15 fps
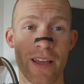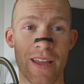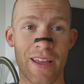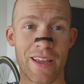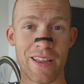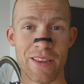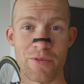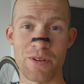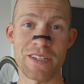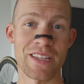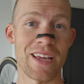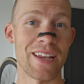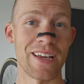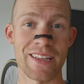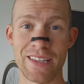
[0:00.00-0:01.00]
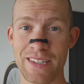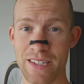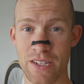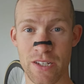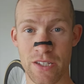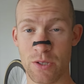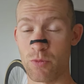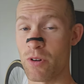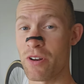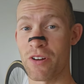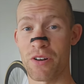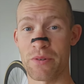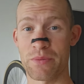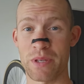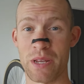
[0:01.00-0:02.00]
And the reason I like this is because it's
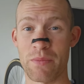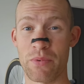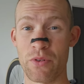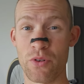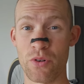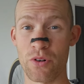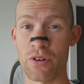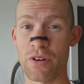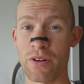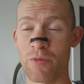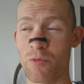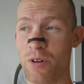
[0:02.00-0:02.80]
100% pure.